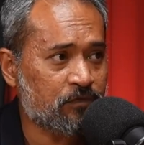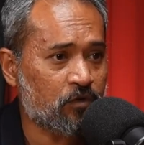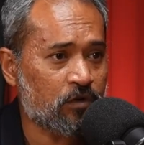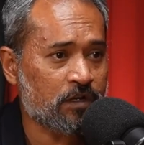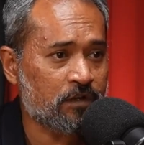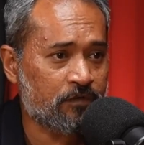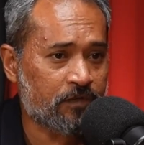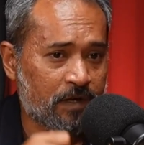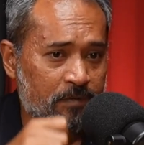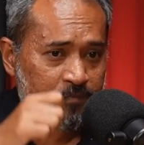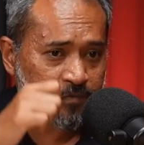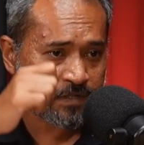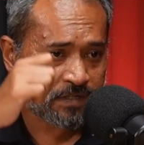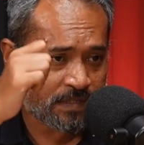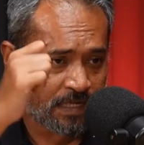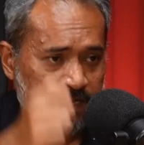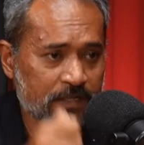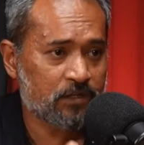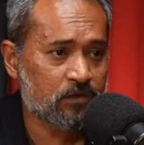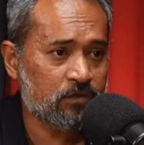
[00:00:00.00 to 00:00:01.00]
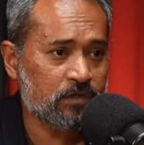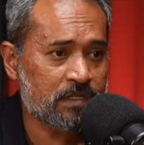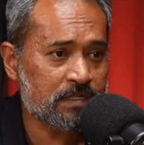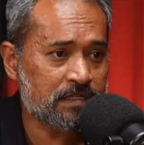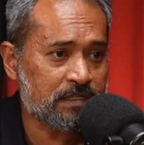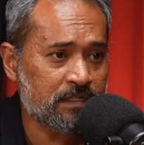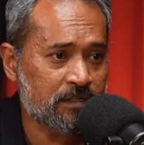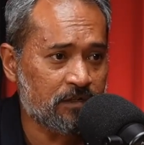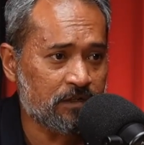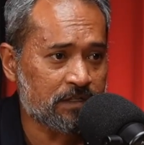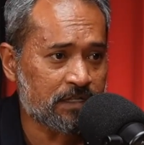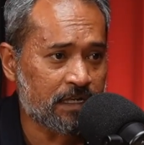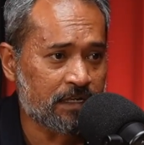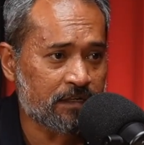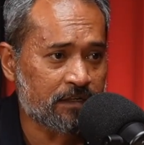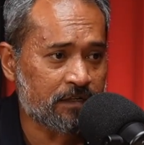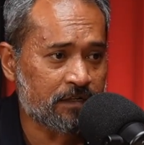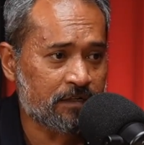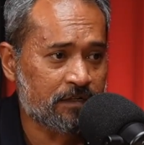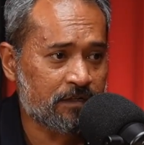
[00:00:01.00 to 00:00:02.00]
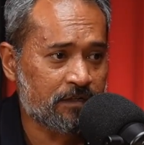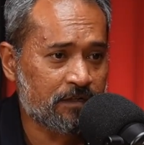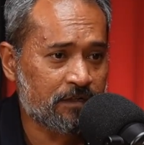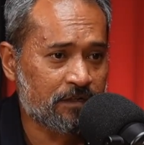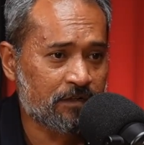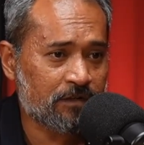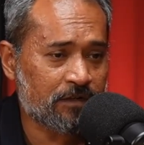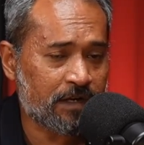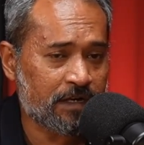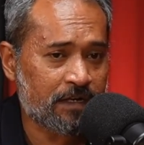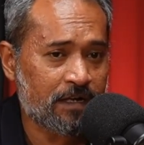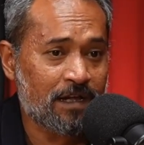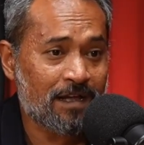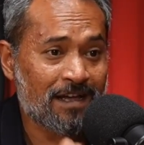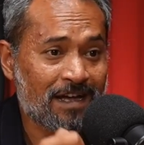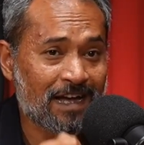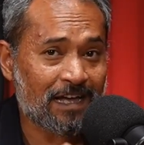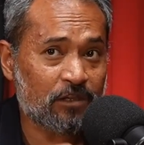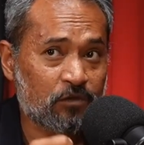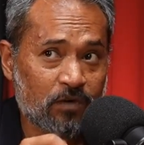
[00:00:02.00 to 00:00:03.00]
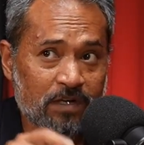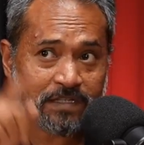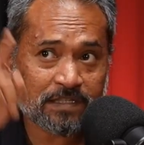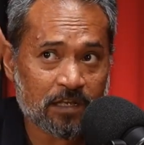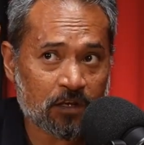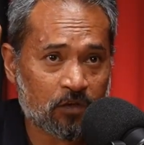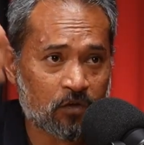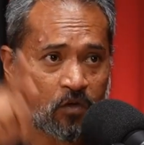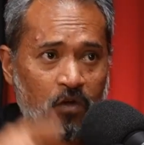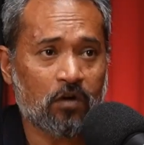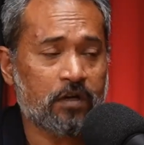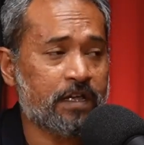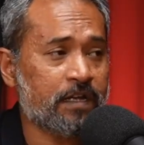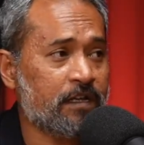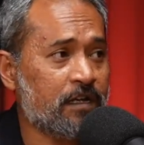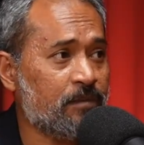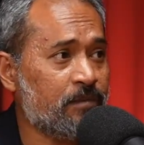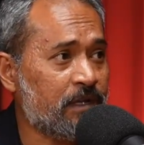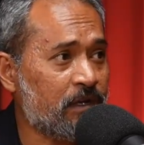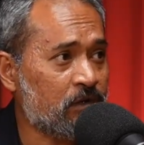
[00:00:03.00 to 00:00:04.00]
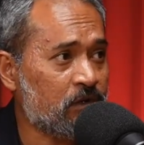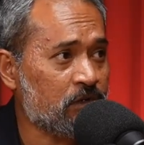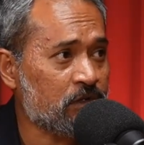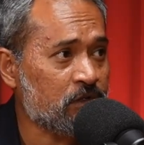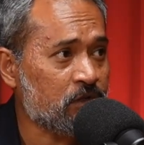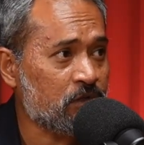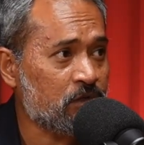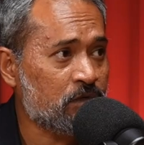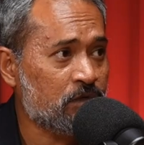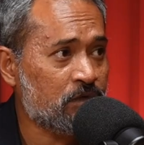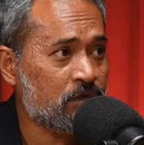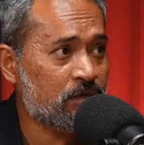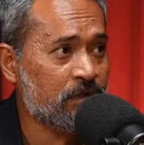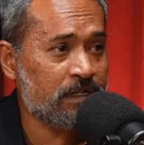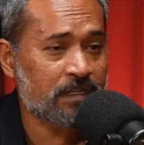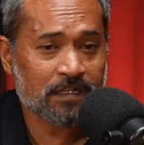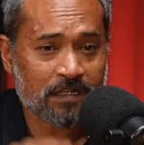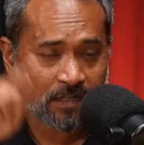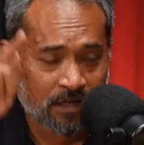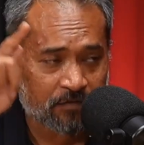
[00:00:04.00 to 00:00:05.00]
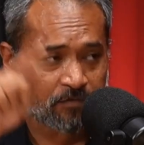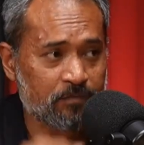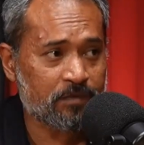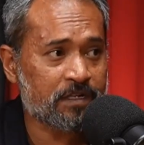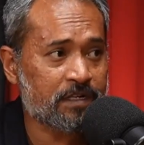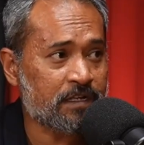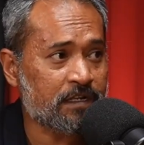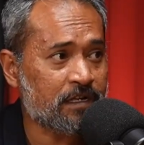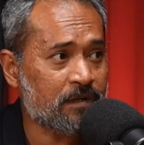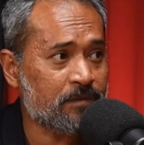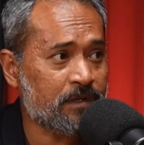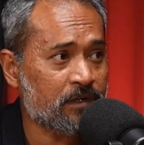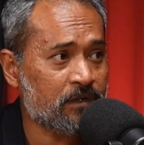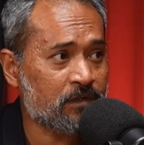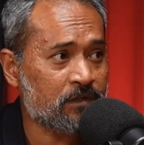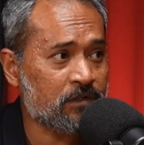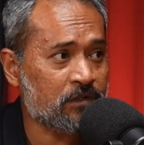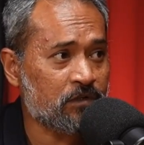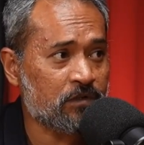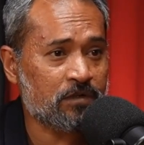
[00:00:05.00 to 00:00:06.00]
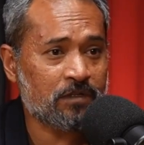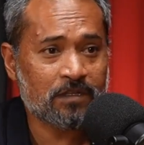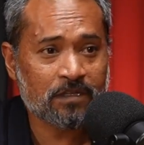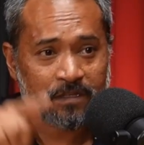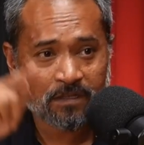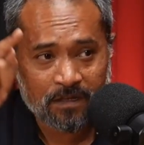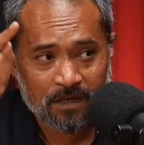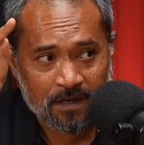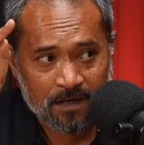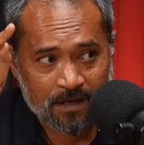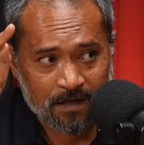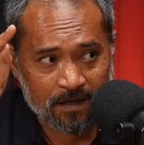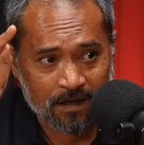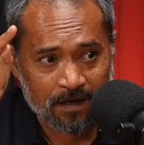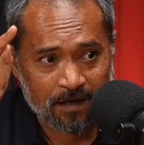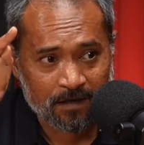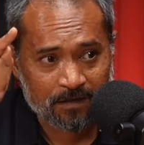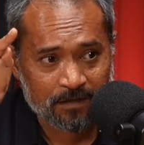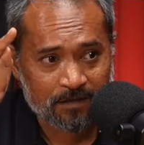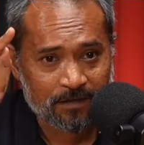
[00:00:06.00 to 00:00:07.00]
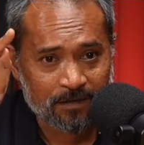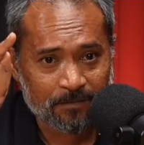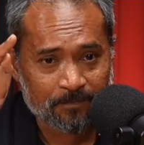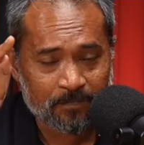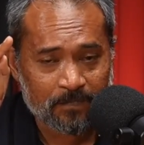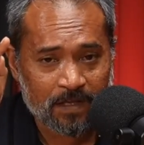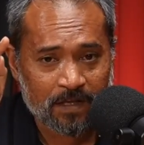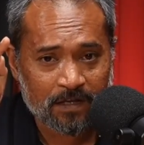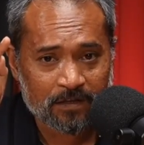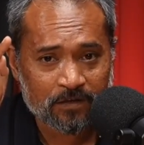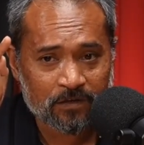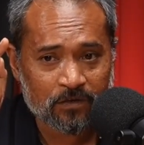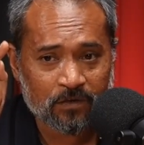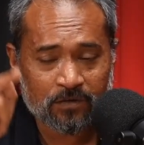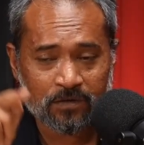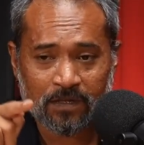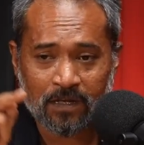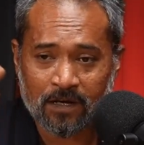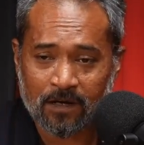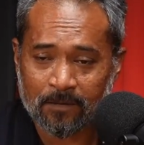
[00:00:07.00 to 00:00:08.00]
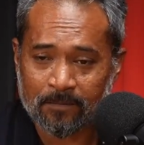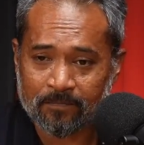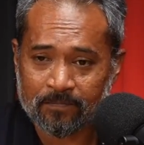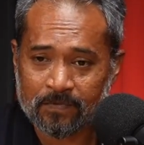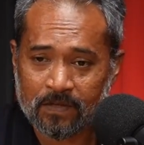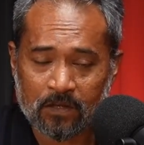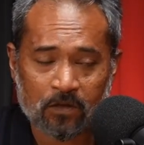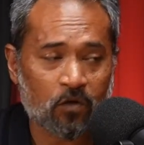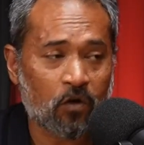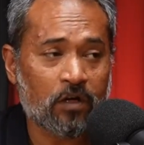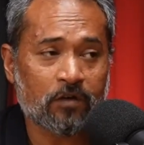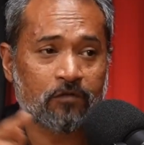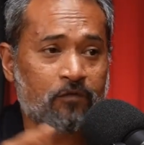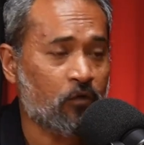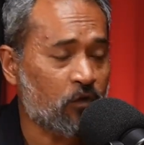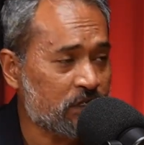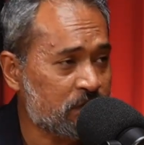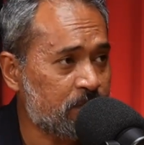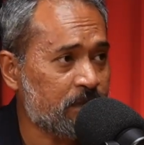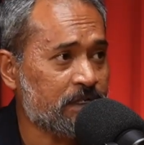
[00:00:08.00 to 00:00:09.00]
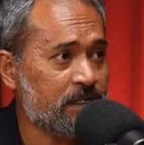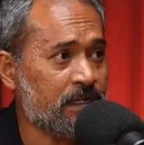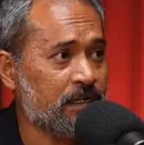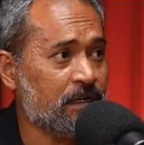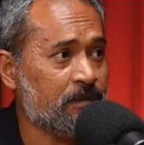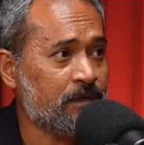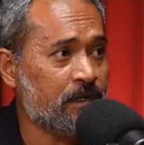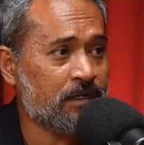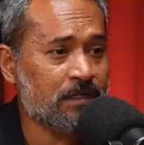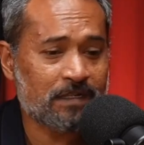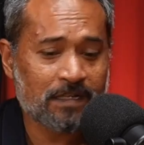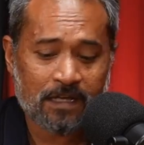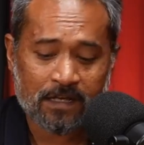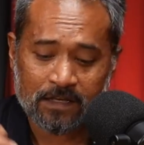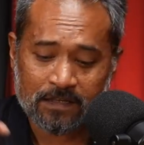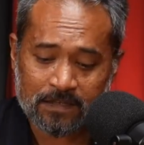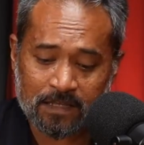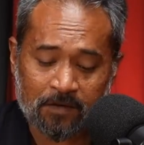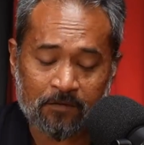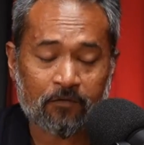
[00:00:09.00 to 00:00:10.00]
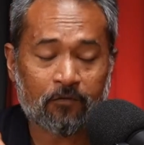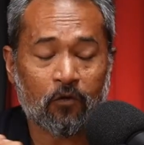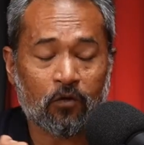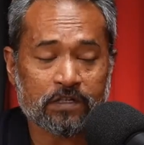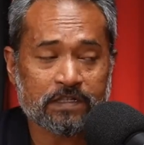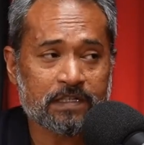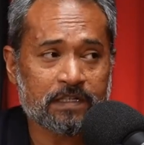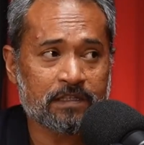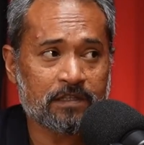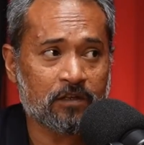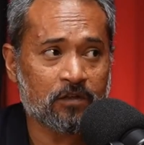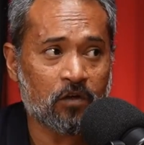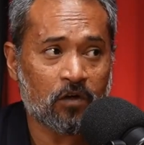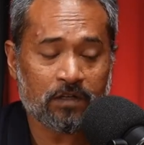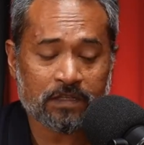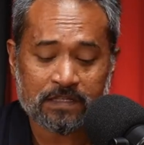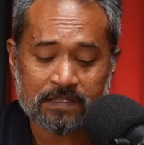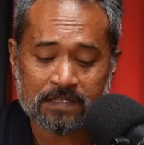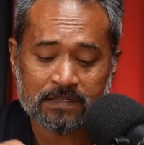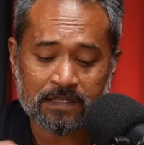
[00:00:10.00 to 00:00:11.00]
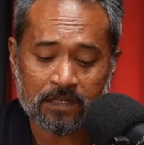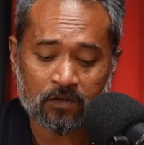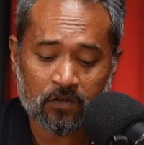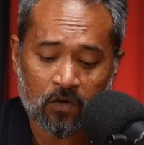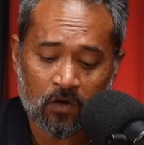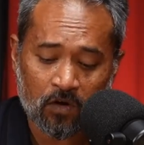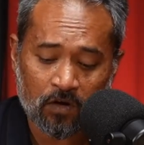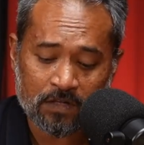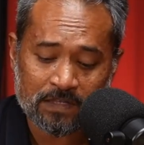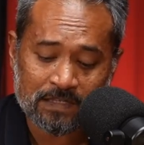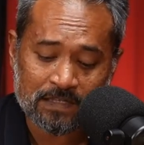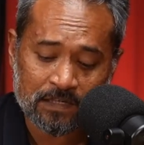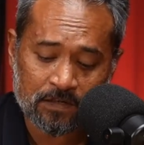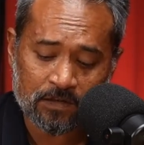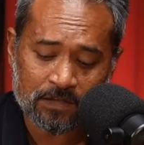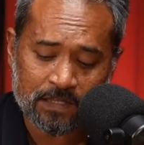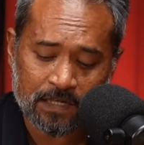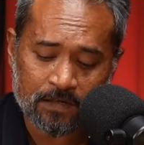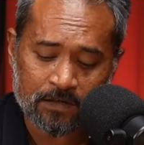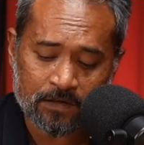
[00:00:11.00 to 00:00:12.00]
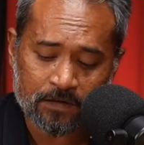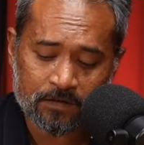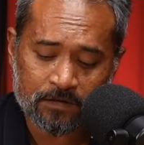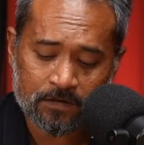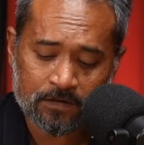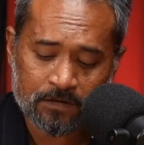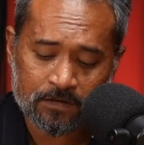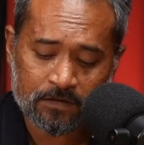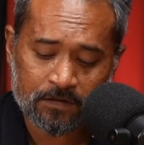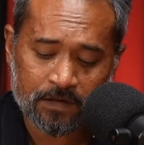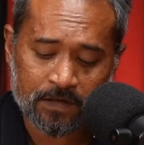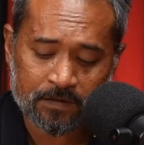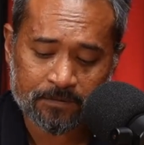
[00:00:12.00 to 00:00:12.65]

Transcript: If I present you this legal tender, right? Otherwise, the law can come down on you, right? The government can come down on you. Law enforcement can come down. Enforcing the law. This is a law. It's legal tender, right?